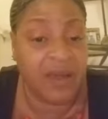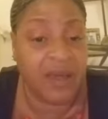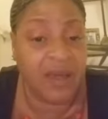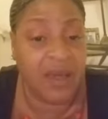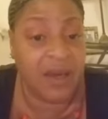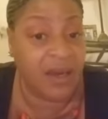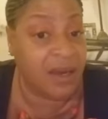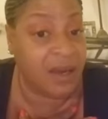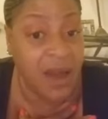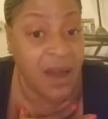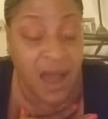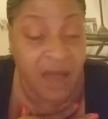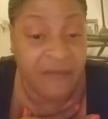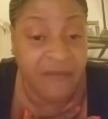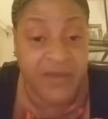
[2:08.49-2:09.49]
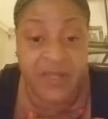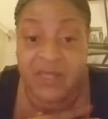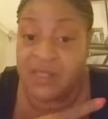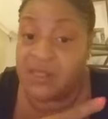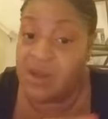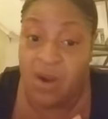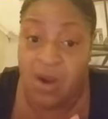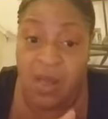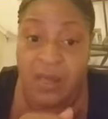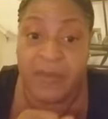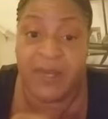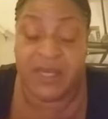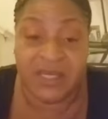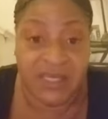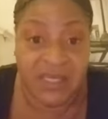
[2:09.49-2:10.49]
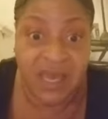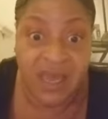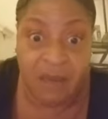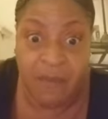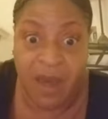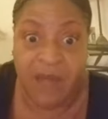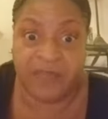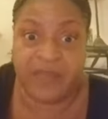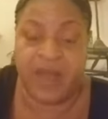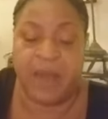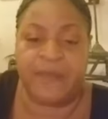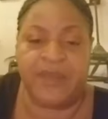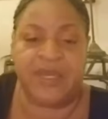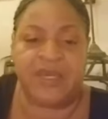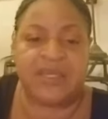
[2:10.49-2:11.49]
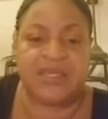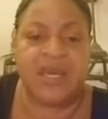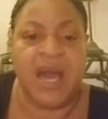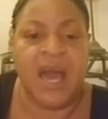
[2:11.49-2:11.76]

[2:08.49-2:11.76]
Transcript: And enough is all I'm going to say about that because